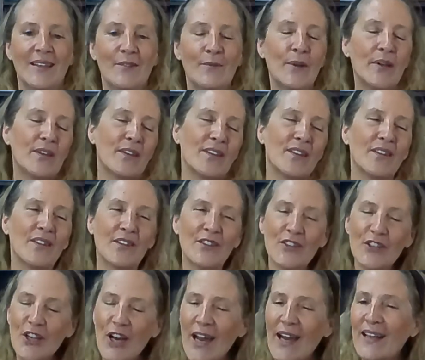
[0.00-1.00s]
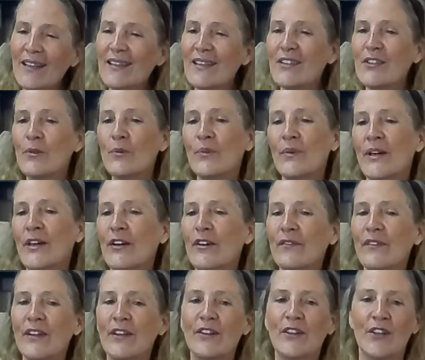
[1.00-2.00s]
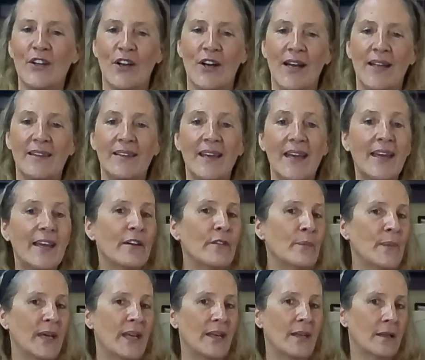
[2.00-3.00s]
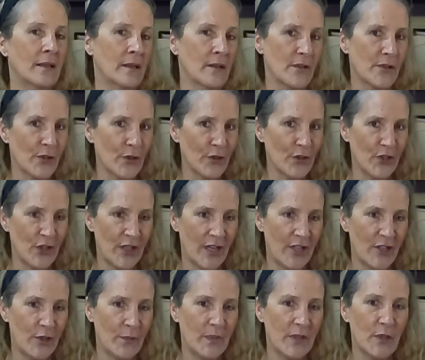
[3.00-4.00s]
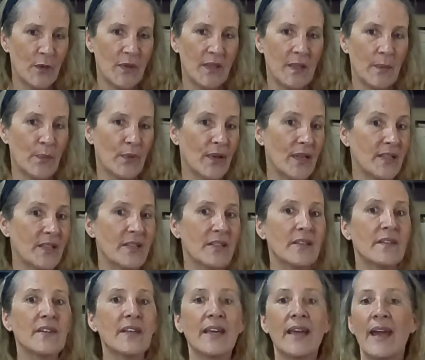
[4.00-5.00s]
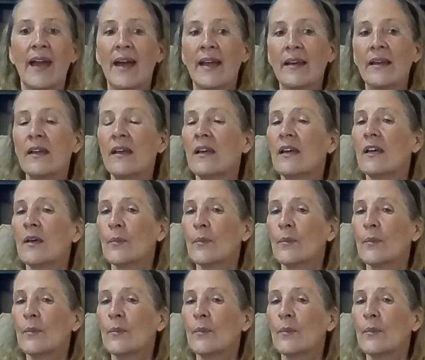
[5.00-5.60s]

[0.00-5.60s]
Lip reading: Whether the child is aware of it or not, they have made an association between the presence of the cat,